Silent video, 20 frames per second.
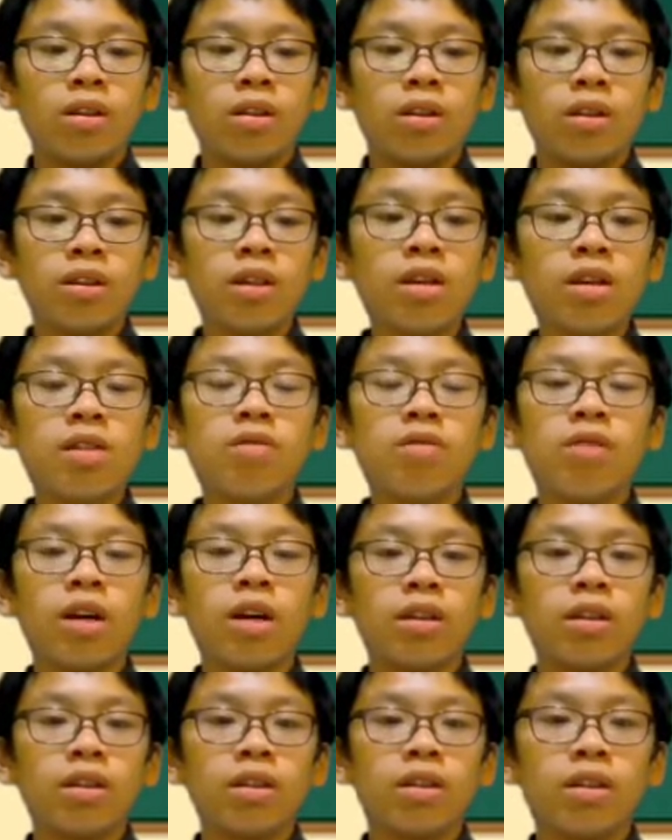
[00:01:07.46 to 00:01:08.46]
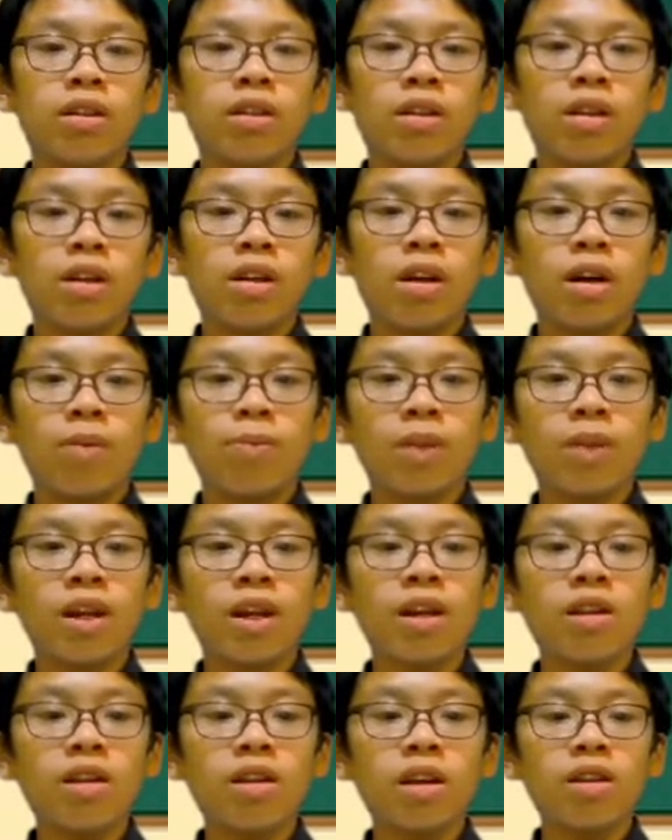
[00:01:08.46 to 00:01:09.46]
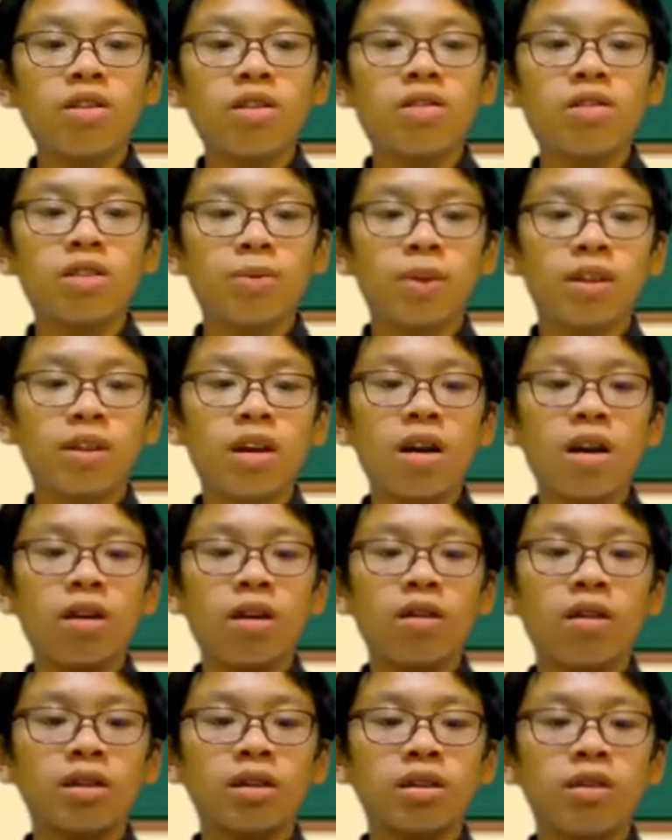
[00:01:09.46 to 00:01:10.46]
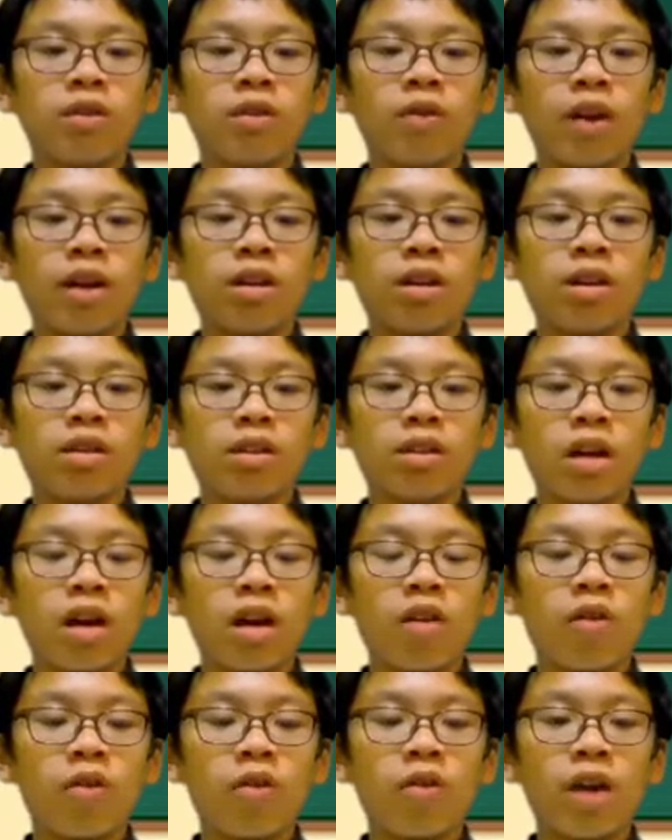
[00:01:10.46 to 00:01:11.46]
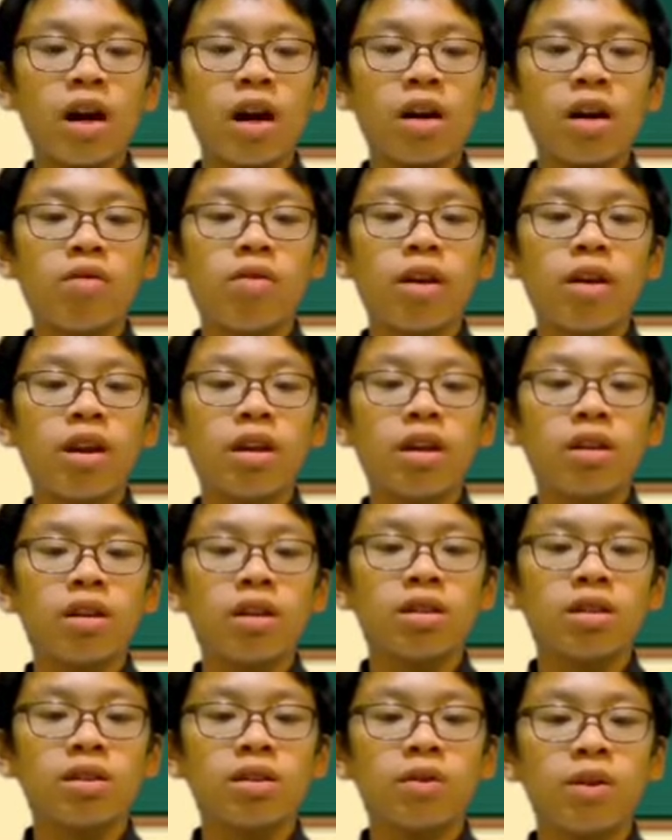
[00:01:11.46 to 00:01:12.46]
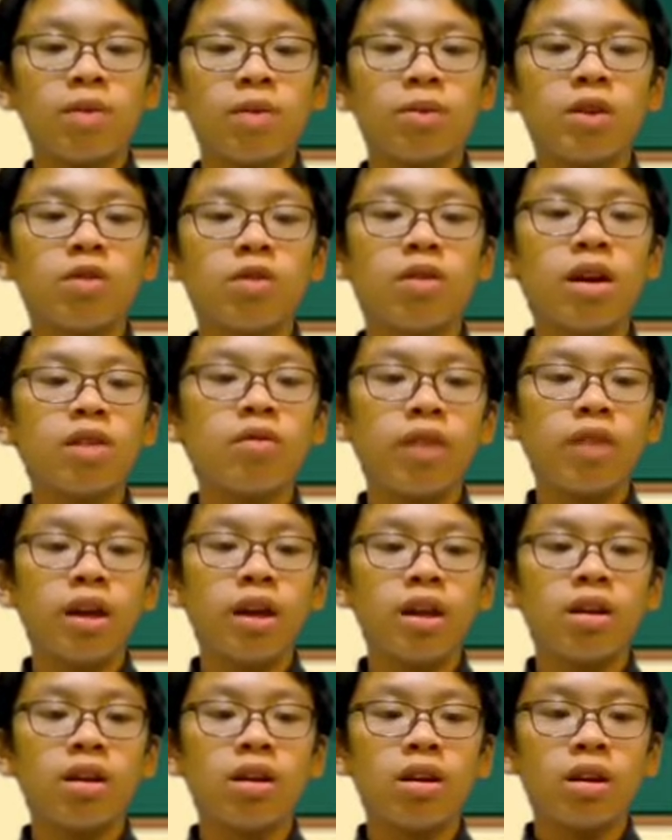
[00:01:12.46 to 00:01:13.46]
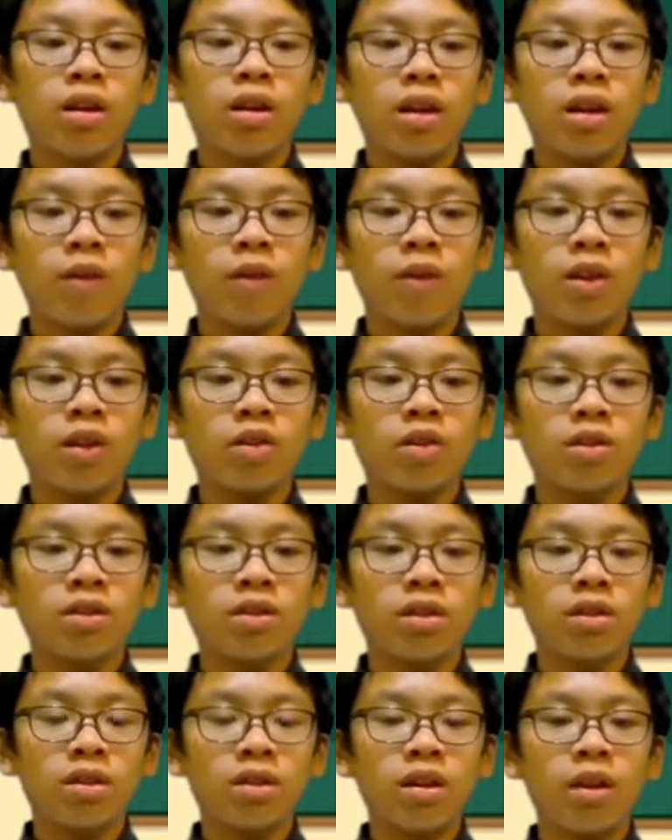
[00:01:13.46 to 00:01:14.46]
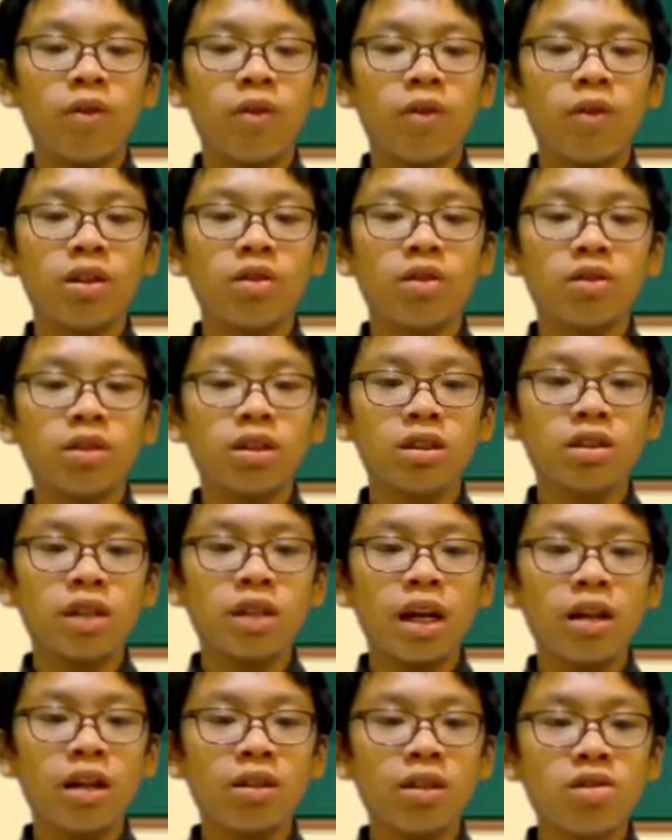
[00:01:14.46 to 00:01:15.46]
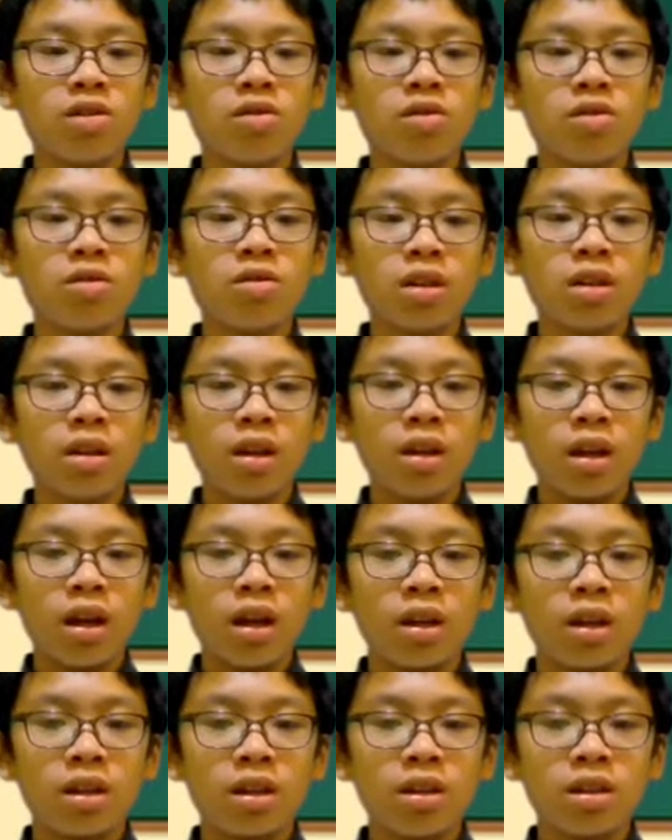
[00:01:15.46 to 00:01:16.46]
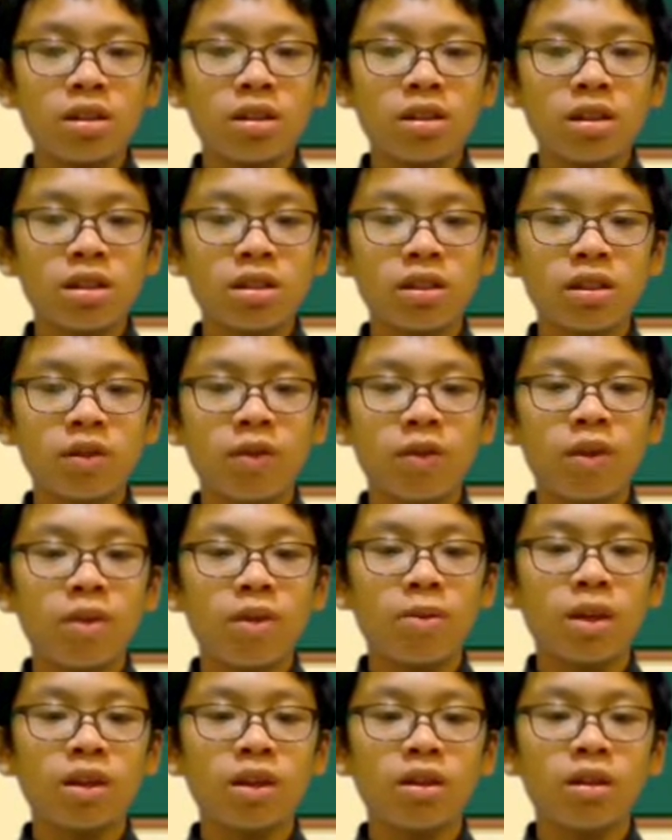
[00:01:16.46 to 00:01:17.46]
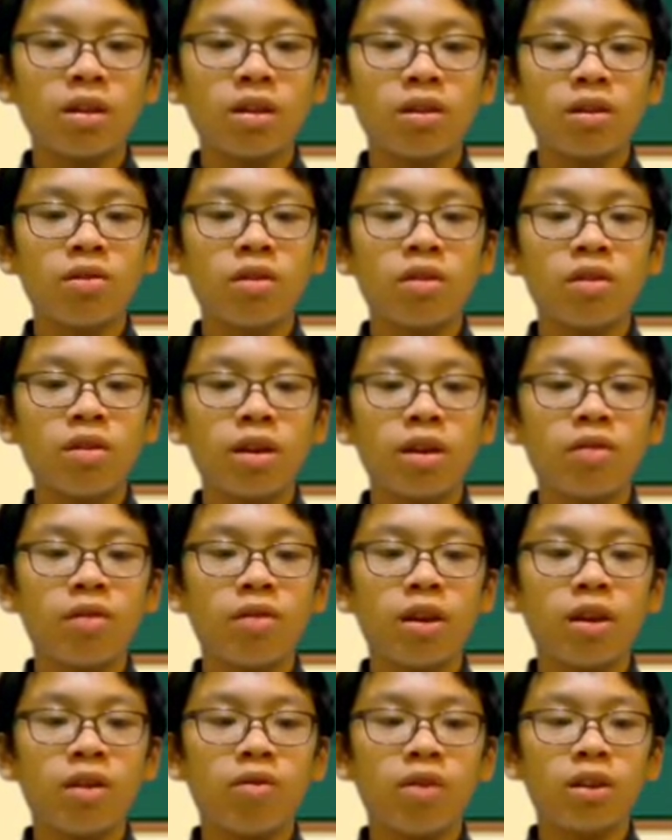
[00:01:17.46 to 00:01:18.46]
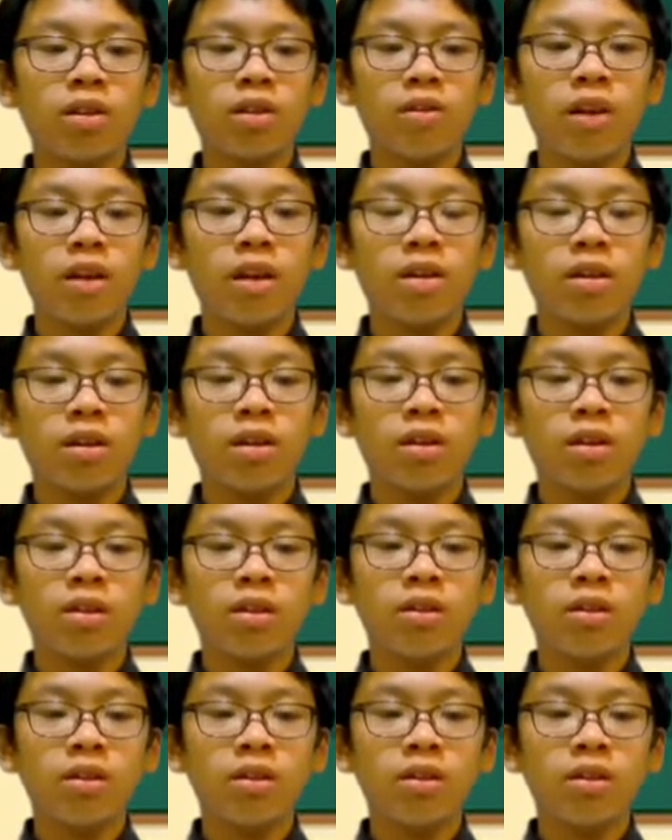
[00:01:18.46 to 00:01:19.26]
The third one, a plane can use Pythagoras to find out how far away it is from the runway if it knows, if it knows its altitude and the distance from it to the runway with a radar.